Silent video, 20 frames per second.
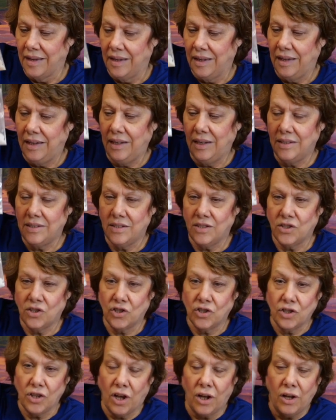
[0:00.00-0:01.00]

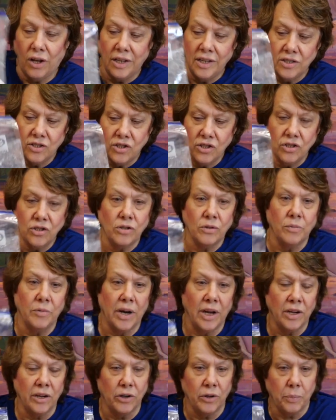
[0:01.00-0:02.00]
It's just your
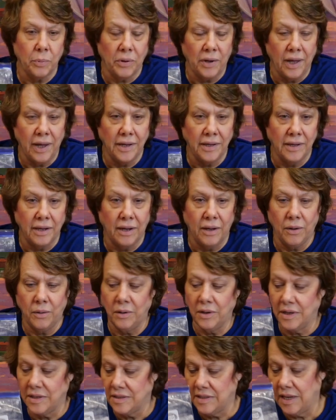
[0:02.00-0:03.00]
regular Play-Doh
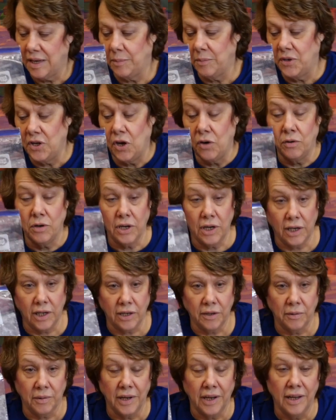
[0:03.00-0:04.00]
except no
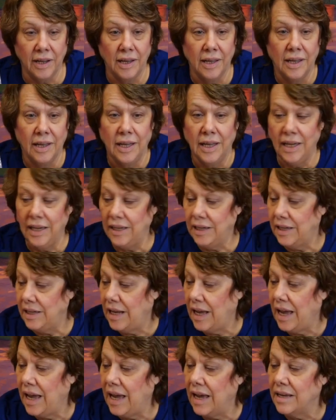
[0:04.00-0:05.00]
coloring, and it
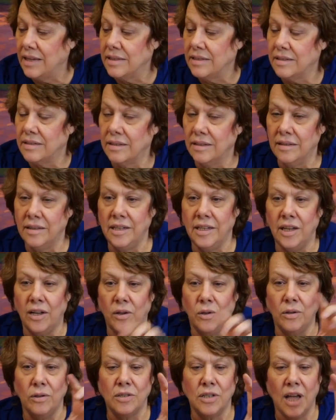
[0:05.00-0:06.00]
has the
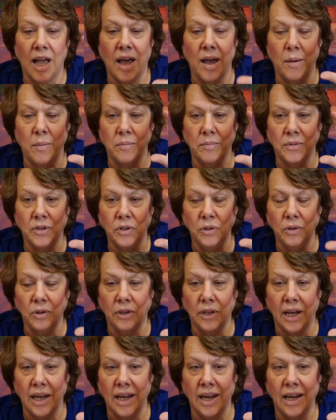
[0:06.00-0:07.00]
old-time
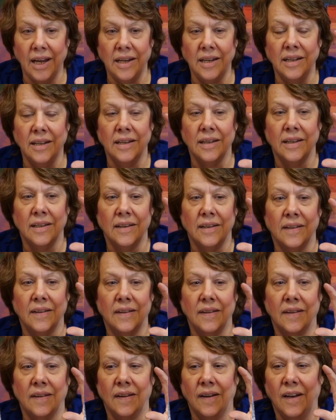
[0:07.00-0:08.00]
Kool-Aid
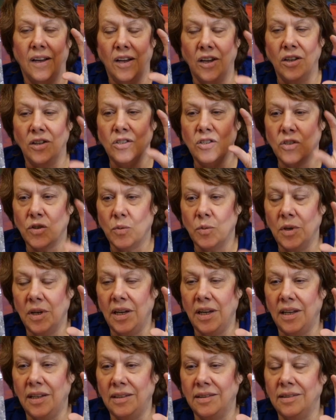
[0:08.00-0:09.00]

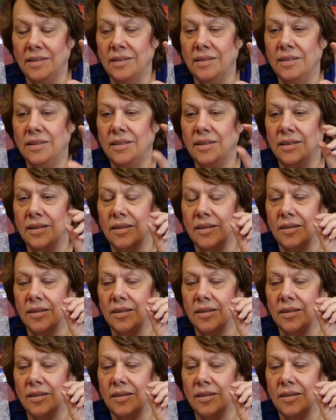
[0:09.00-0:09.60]
unsweetened